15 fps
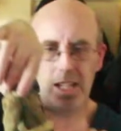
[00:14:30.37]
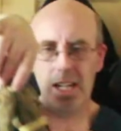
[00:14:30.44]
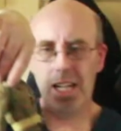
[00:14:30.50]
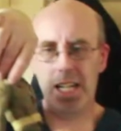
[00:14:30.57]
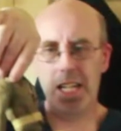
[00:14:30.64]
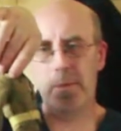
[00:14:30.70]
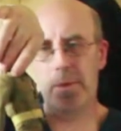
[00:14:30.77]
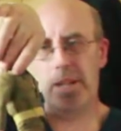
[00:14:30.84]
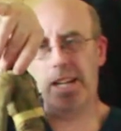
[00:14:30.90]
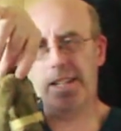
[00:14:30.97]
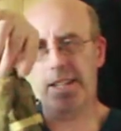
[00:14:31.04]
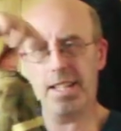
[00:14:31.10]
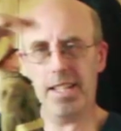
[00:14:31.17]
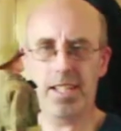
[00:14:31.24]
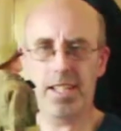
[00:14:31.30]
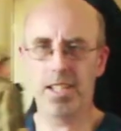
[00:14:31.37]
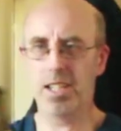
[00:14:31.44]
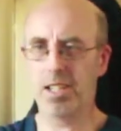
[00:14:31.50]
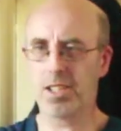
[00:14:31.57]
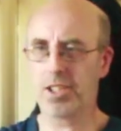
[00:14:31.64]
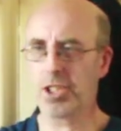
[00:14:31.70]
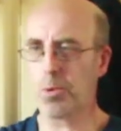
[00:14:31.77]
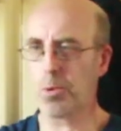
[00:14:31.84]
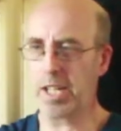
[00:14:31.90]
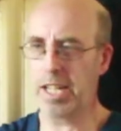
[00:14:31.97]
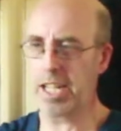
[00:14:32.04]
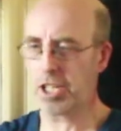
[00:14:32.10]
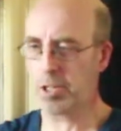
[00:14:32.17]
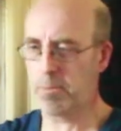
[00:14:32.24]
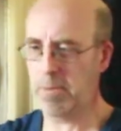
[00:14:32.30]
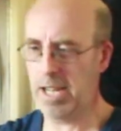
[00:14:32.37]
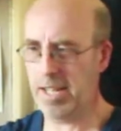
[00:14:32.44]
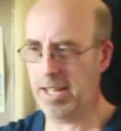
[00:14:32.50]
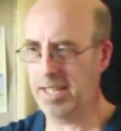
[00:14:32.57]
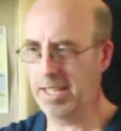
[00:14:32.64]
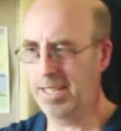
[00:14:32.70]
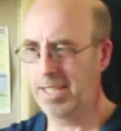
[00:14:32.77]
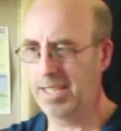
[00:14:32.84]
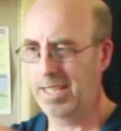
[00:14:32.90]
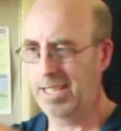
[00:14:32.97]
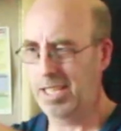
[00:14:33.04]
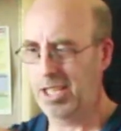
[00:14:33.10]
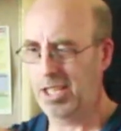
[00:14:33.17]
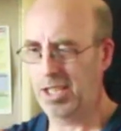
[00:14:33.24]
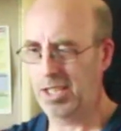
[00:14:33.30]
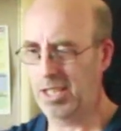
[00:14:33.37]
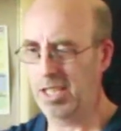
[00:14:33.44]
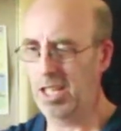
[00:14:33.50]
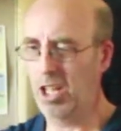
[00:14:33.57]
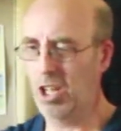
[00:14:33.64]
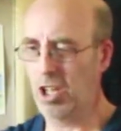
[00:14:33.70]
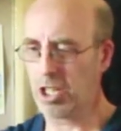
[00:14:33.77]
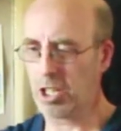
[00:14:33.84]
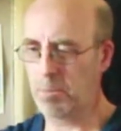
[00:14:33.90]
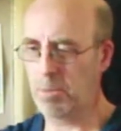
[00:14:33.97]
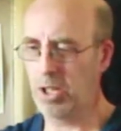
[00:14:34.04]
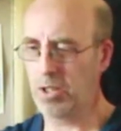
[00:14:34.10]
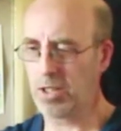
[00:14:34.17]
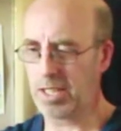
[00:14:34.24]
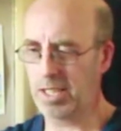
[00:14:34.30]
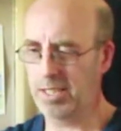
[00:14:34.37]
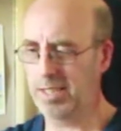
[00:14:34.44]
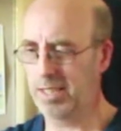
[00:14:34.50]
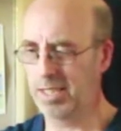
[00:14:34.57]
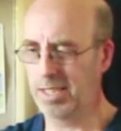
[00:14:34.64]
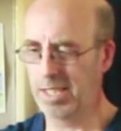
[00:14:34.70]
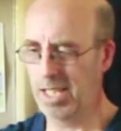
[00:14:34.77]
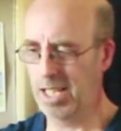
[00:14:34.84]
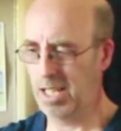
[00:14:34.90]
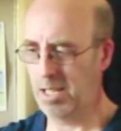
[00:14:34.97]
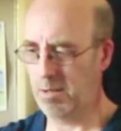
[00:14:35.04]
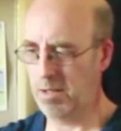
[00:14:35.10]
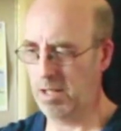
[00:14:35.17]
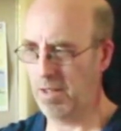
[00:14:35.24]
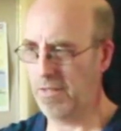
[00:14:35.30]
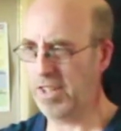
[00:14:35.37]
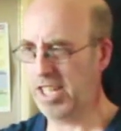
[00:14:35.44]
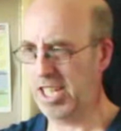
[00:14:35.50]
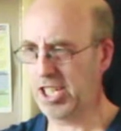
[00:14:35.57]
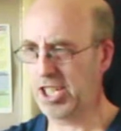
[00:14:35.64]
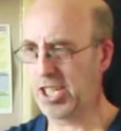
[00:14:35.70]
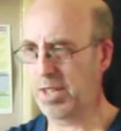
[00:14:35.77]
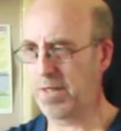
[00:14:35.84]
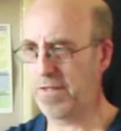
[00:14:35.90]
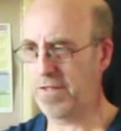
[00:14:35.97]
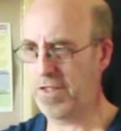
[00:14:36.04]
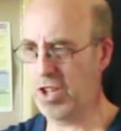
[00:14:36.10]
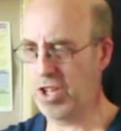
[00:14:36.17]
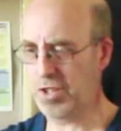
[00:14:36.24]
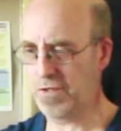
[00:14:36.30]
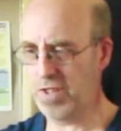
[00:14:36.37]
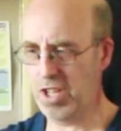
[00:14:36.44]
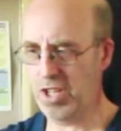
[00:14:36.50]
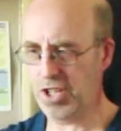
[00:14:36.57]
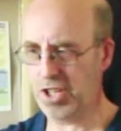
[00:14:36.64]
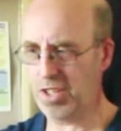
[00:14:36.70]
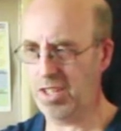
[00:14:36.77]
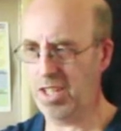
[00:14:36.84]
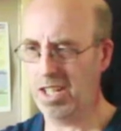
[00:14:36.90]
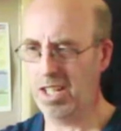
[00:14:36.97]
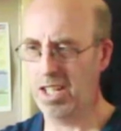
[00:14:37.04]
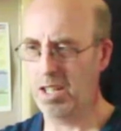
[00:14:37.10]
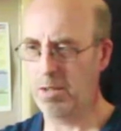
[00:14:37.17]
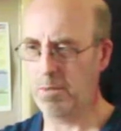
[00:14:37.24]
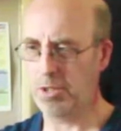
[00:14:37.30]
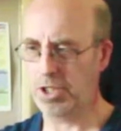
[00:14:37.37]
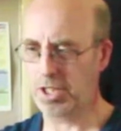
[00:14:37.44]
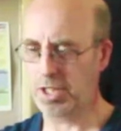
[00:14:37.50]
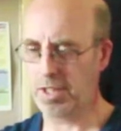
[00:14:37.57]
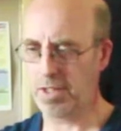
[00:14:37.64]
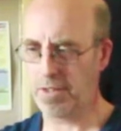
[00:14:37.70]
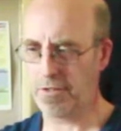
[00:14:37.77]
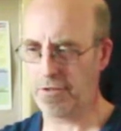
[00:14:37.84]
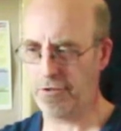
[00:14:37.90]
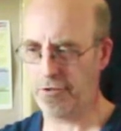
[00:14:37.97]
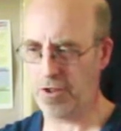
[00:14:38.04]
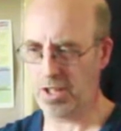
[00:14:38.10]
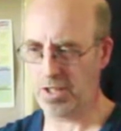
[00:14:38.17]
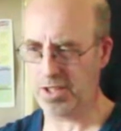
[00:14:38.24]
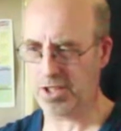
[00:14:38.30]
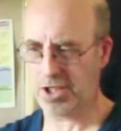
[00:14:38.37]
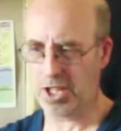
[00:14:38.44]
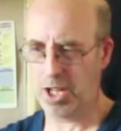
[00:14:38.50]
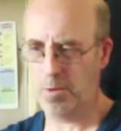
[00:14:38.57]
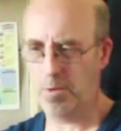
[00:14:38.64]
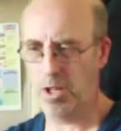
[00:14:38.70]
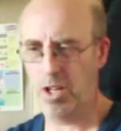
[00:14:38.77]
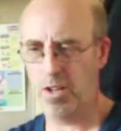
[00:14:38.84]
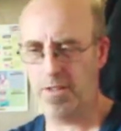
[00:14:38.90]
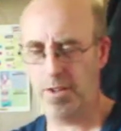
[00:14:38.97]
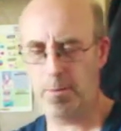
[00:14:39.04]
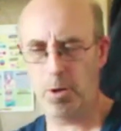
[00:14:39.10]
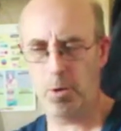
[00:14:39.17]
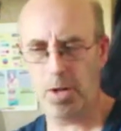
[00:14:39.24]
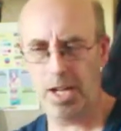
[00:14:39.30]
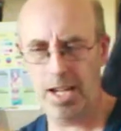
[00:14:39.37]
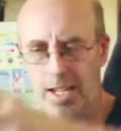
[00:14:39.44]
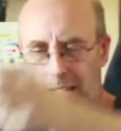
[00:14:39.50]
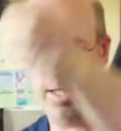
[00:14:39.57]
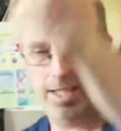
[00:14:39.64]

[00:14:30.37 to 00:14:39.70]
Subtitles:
And then we had the Talking Action Man, Commander. I think this is the first version, which is at the front. So if you pull that,